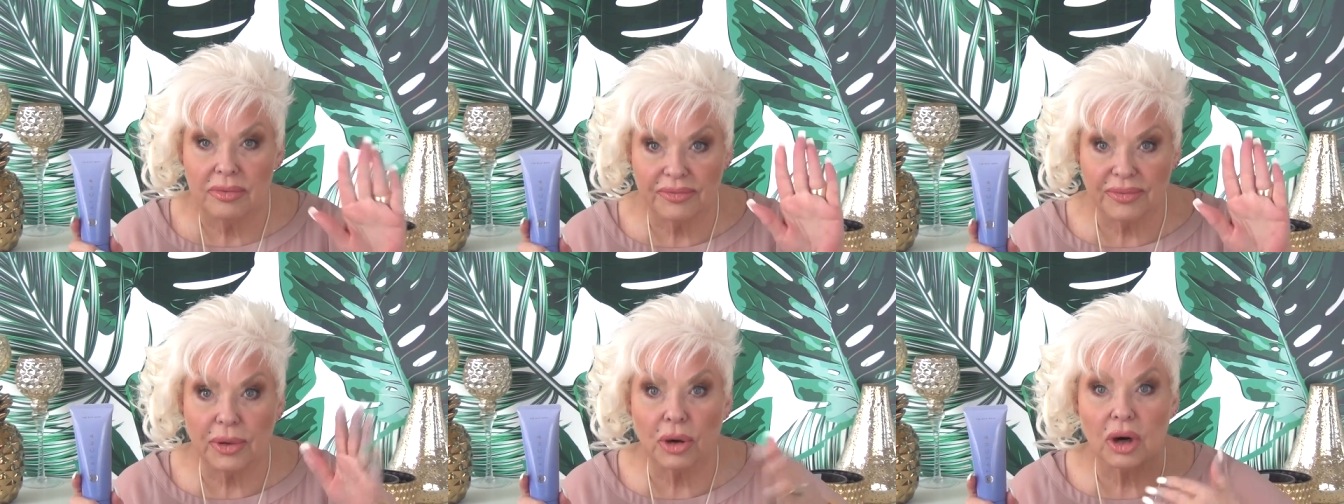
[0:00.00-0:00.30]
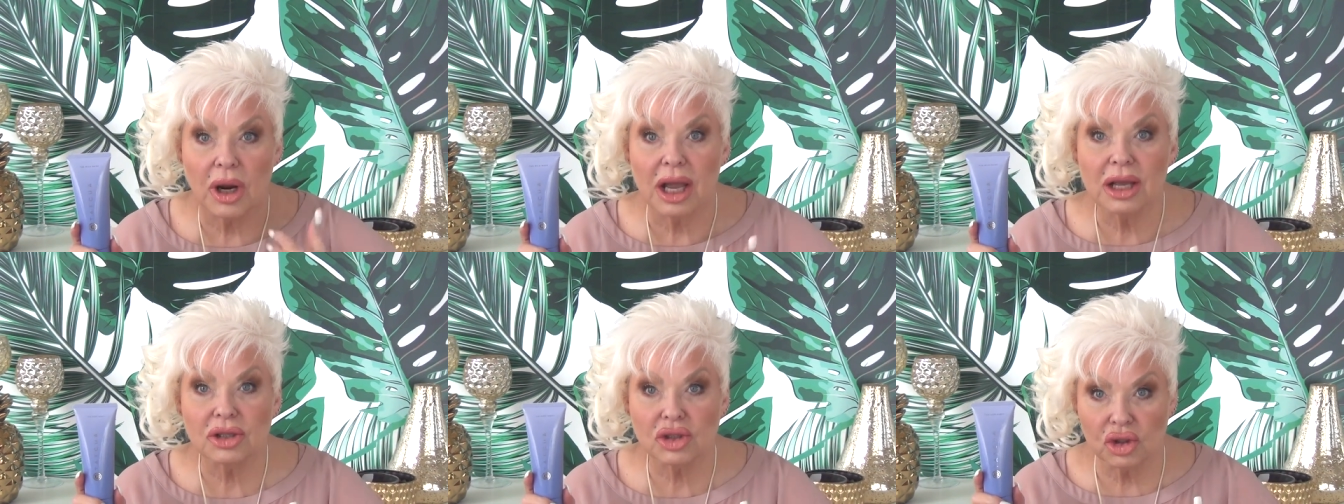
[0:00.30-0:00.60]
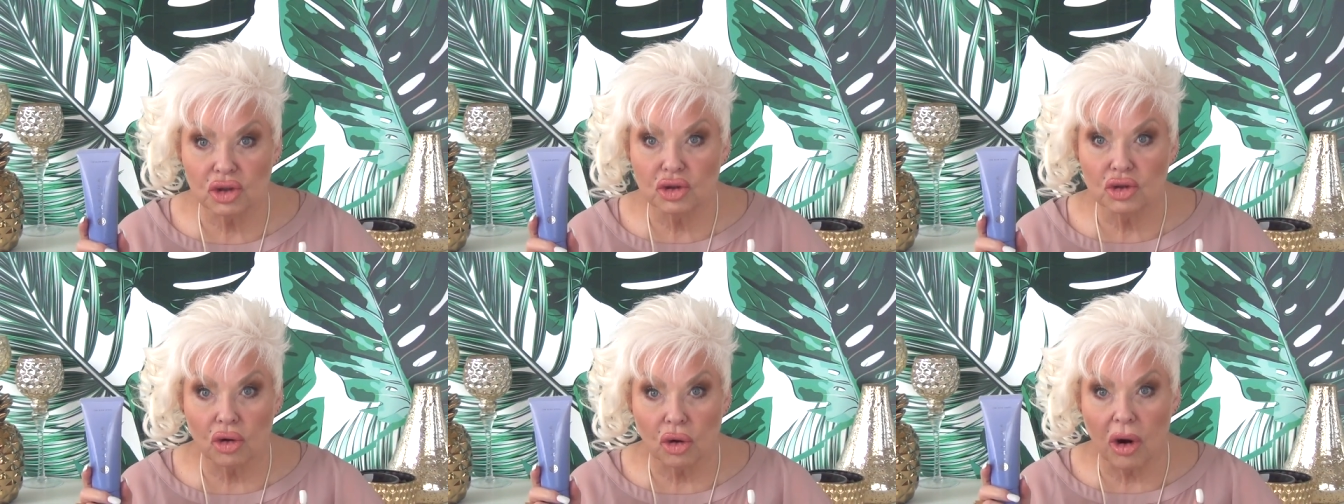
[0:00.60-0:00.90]
for
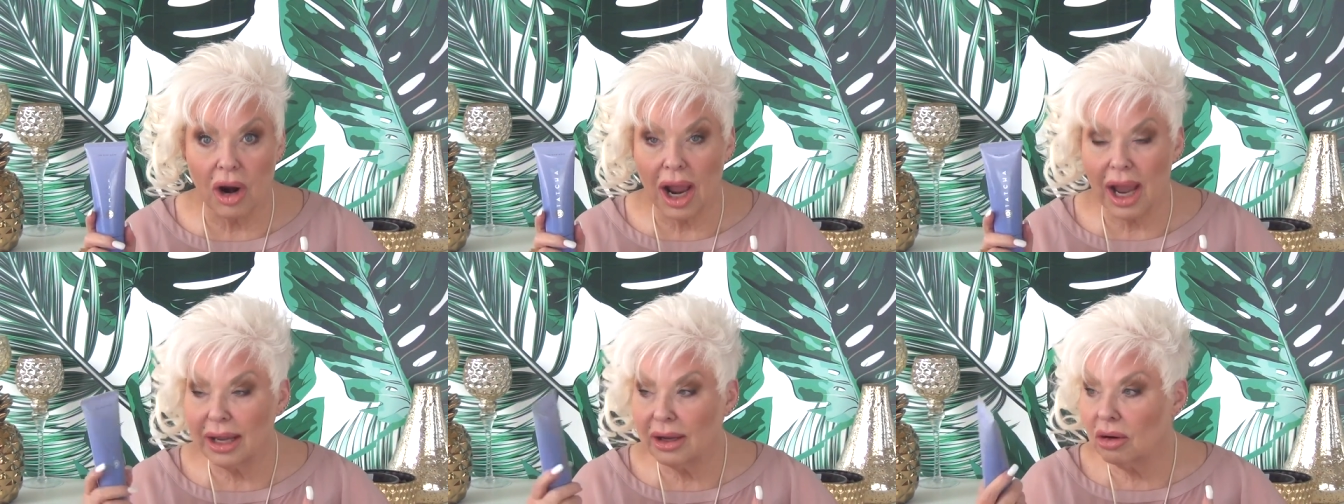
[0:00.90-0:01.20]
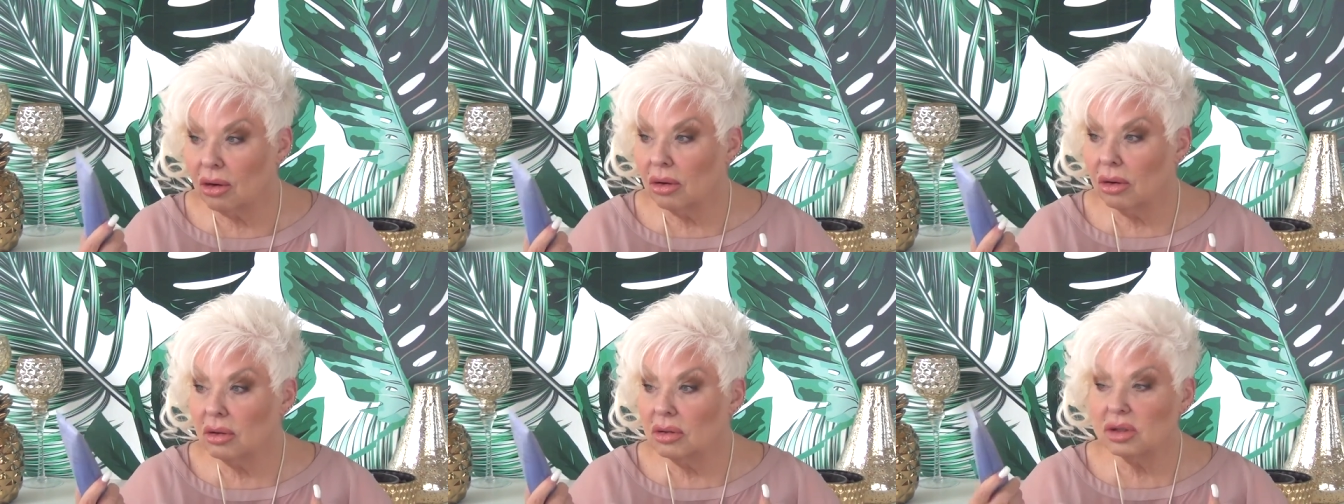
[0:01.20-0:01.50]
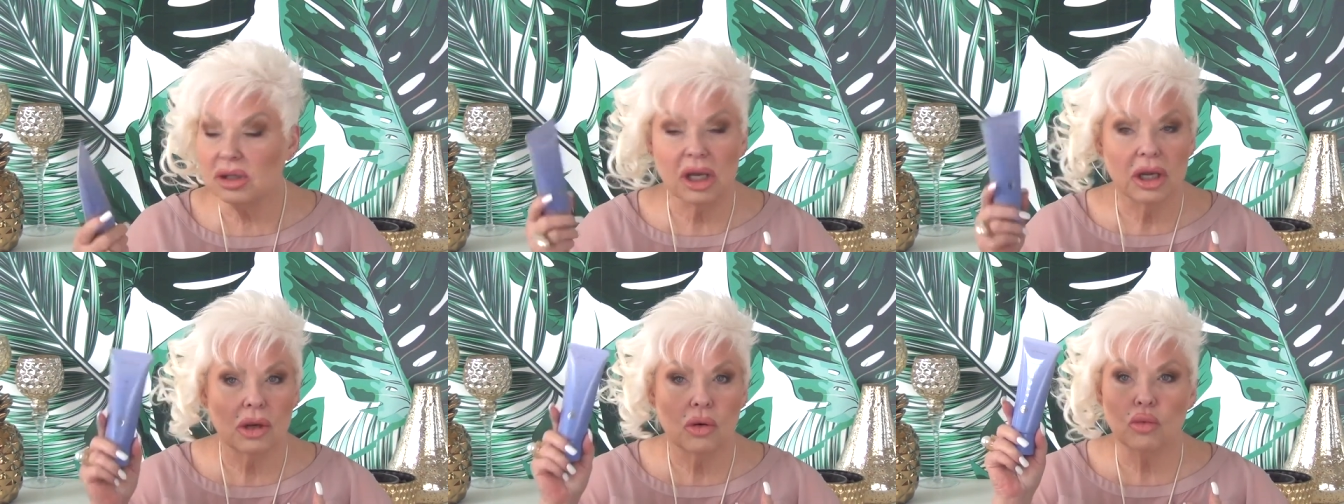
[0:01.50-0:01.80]
us dry
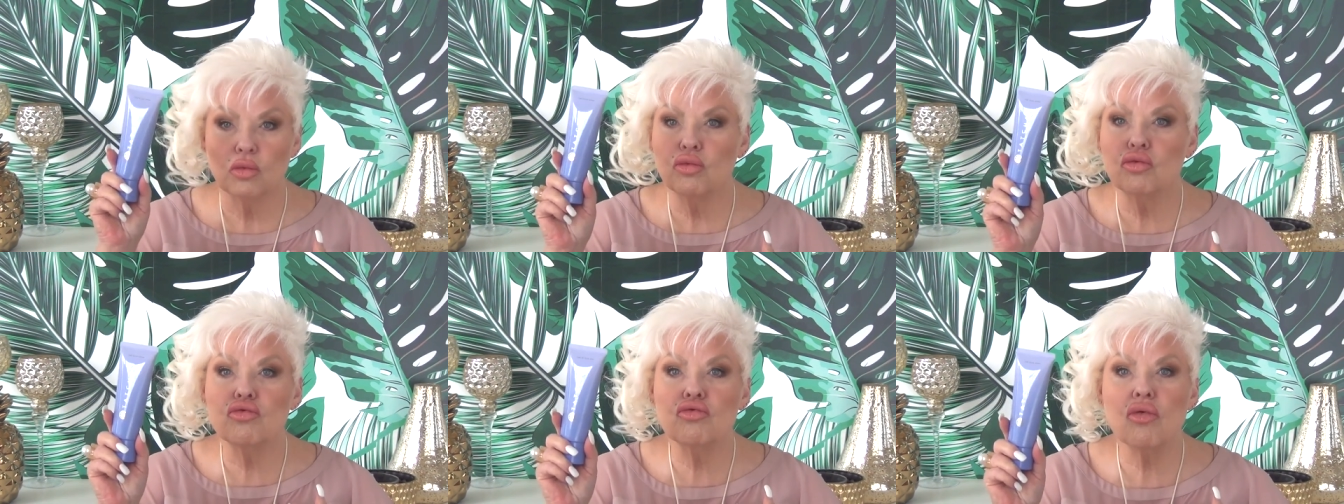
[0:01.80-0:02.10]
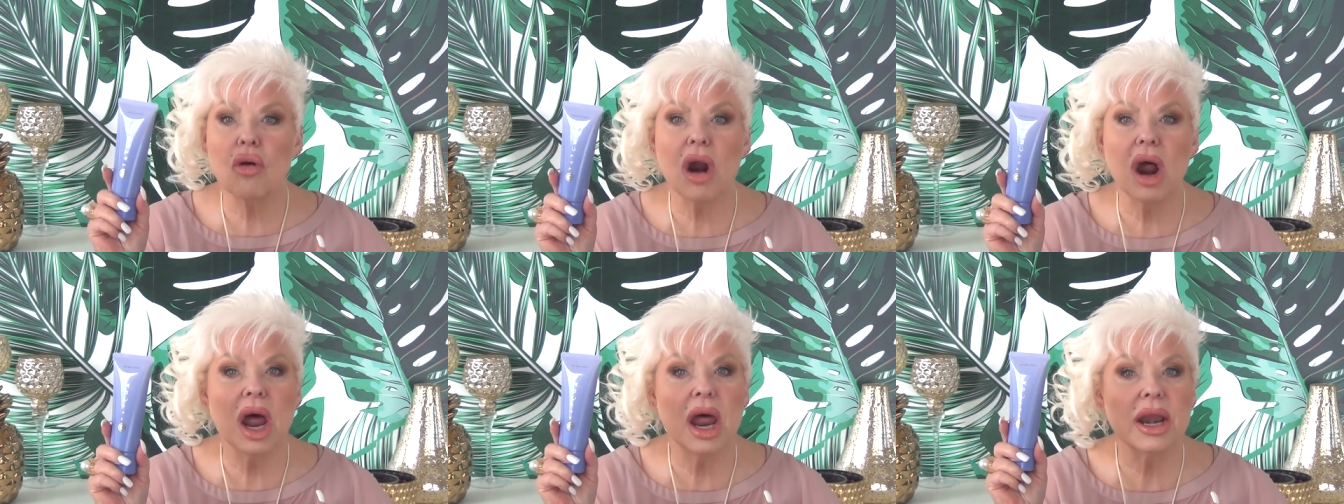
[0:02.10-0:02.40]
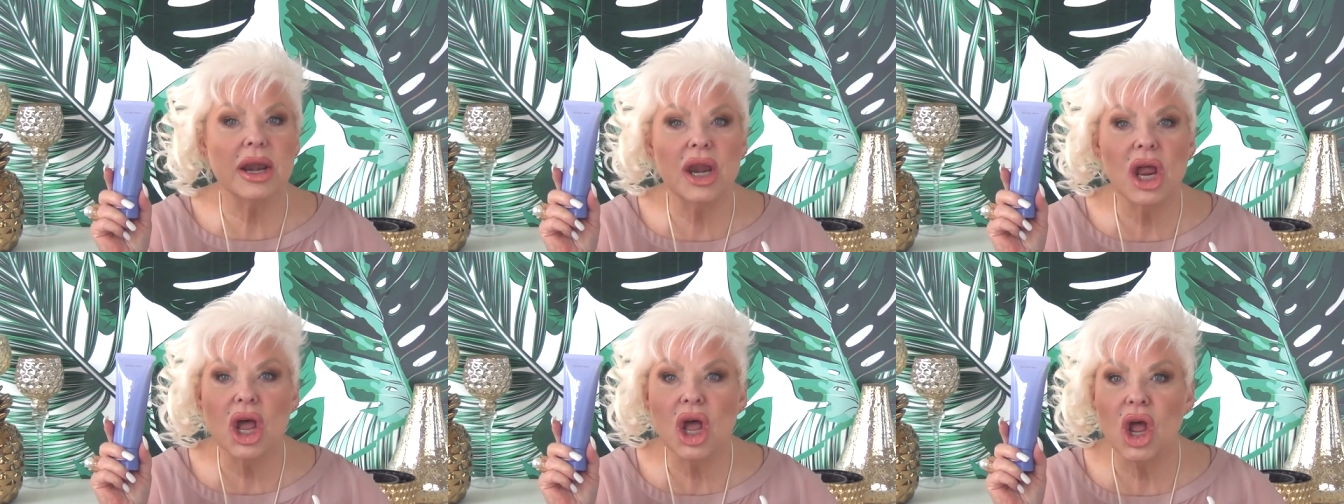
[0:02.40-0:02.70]
girls,
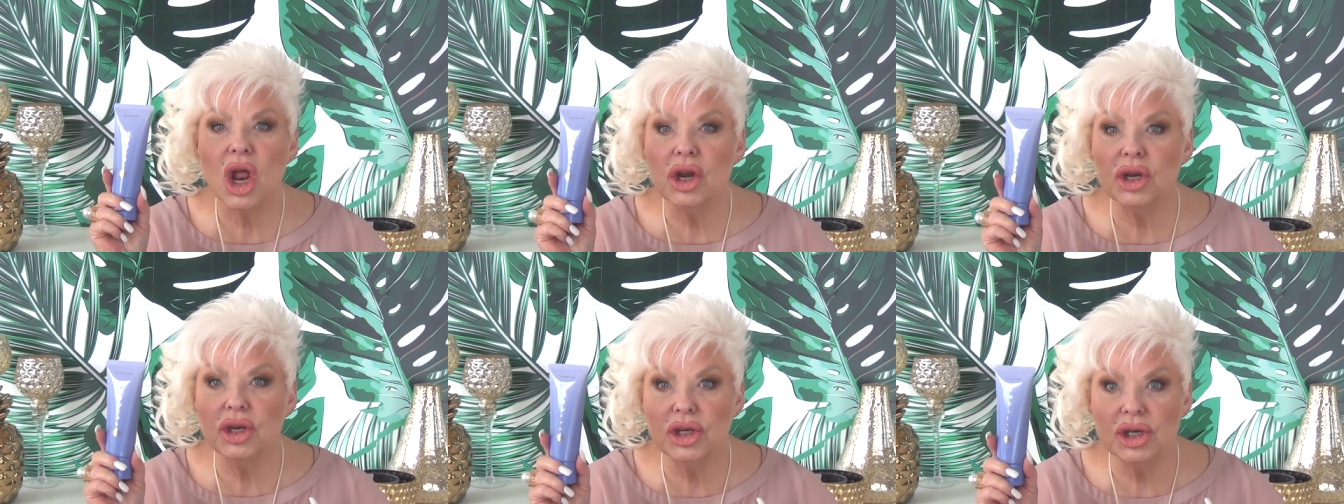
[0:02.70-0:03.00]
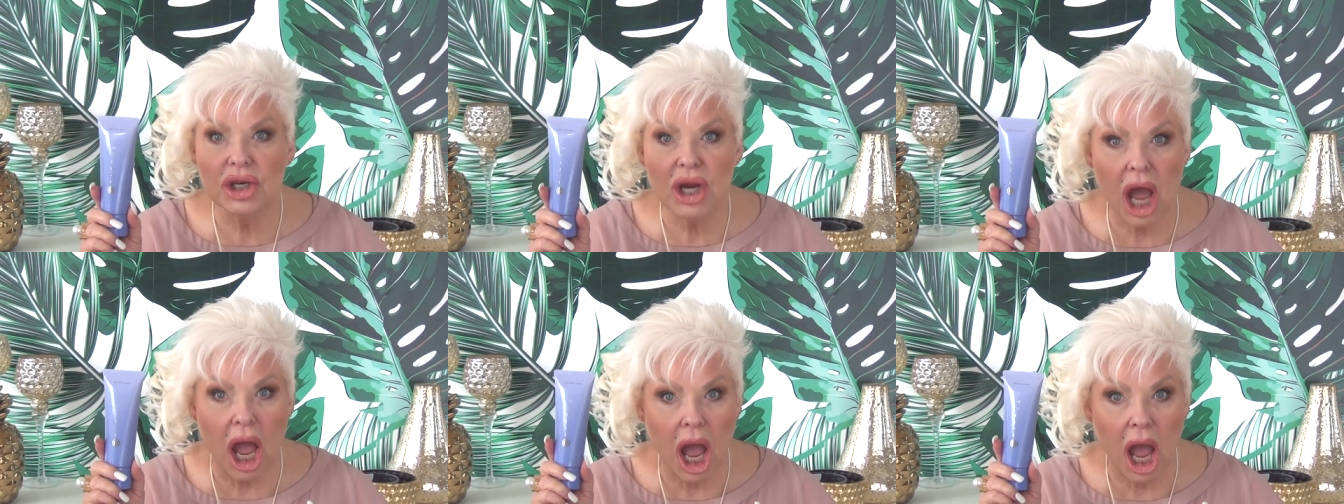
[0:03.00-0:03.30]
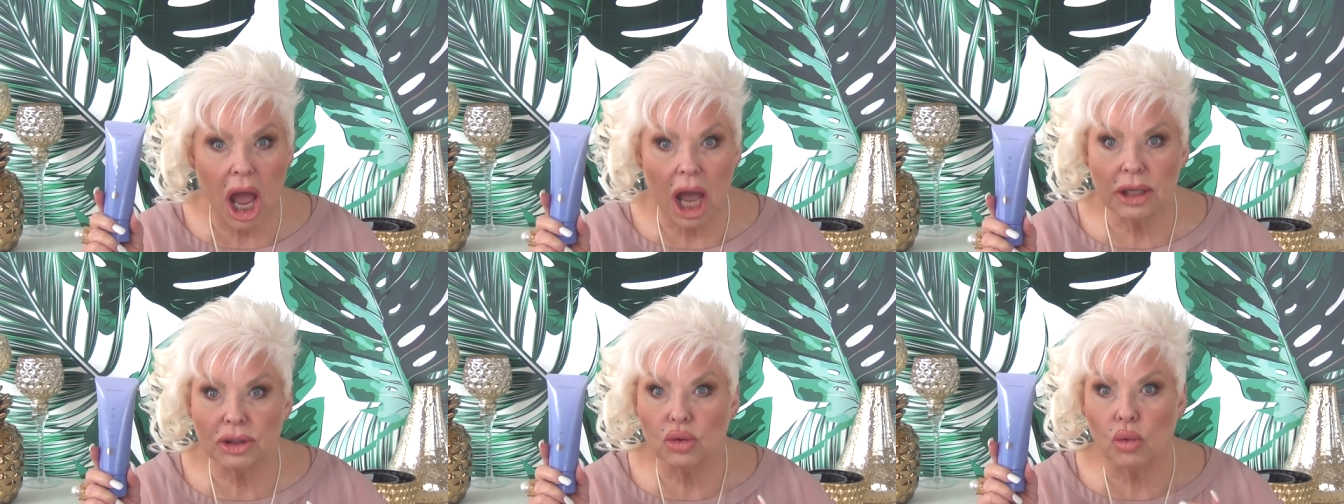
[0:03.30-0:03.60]
run,
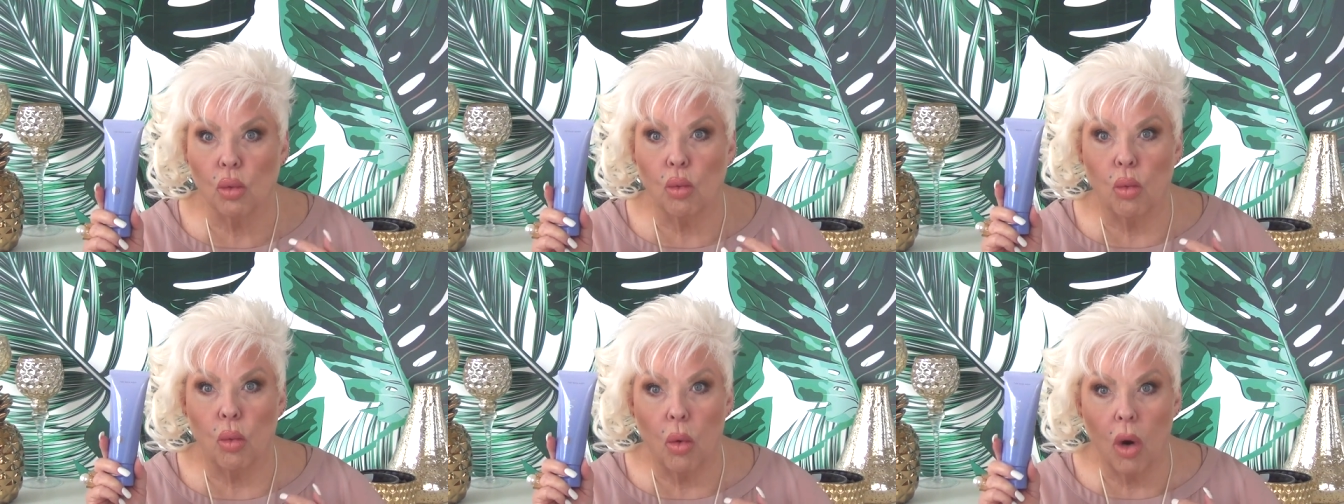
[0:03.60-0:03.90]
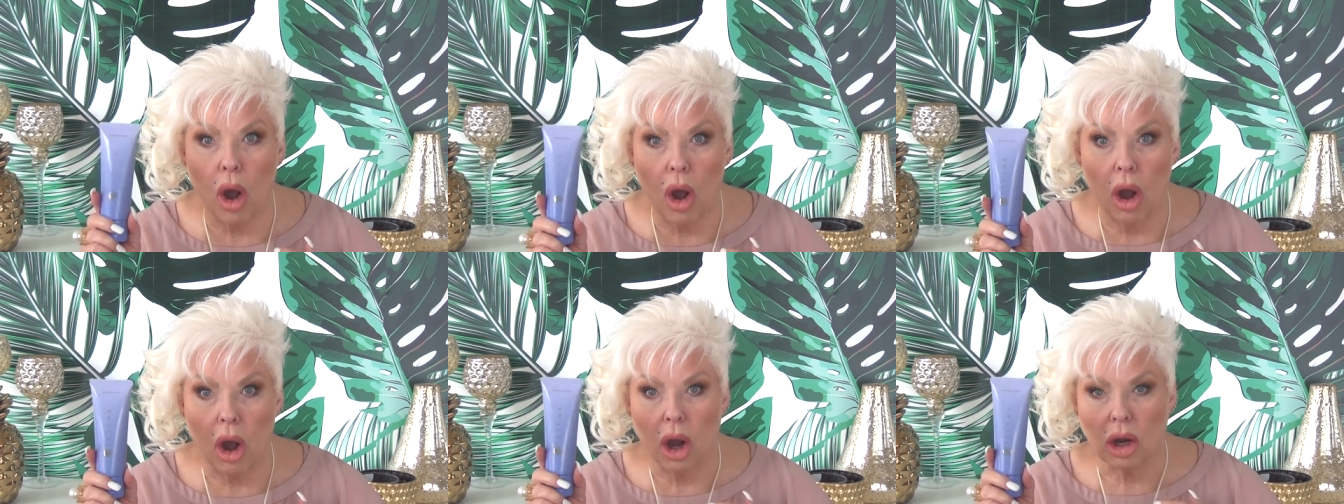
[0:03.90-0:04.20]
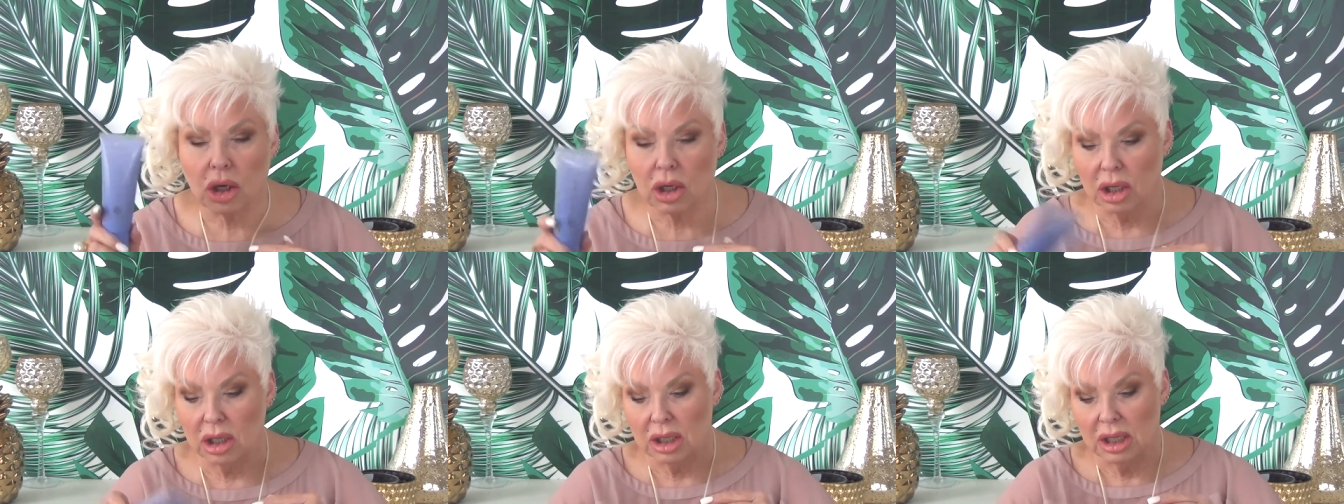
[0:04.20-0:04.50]
not
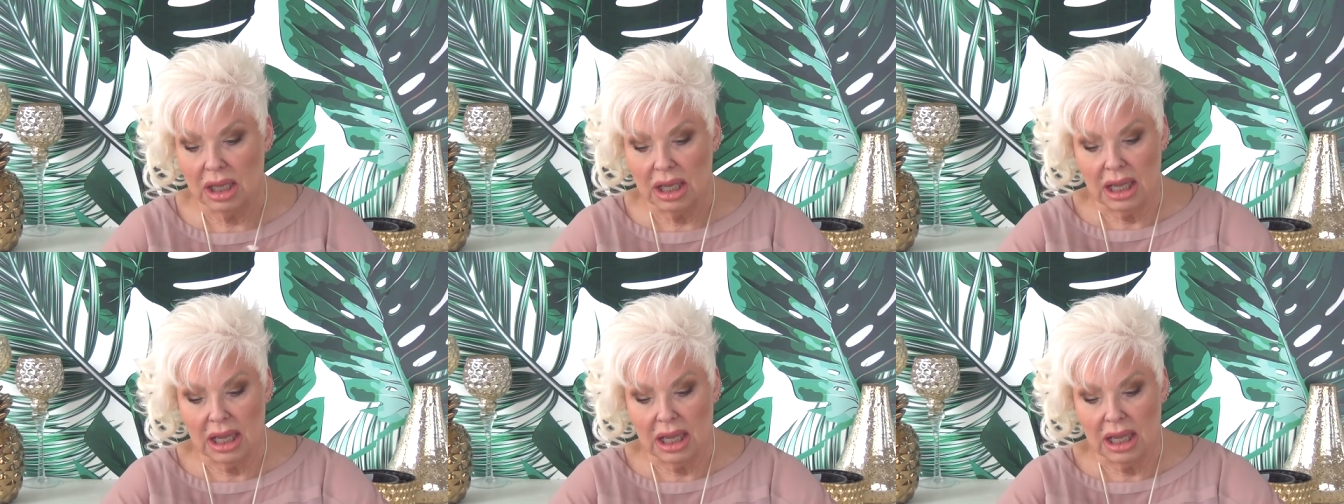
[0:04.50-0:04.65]
walk.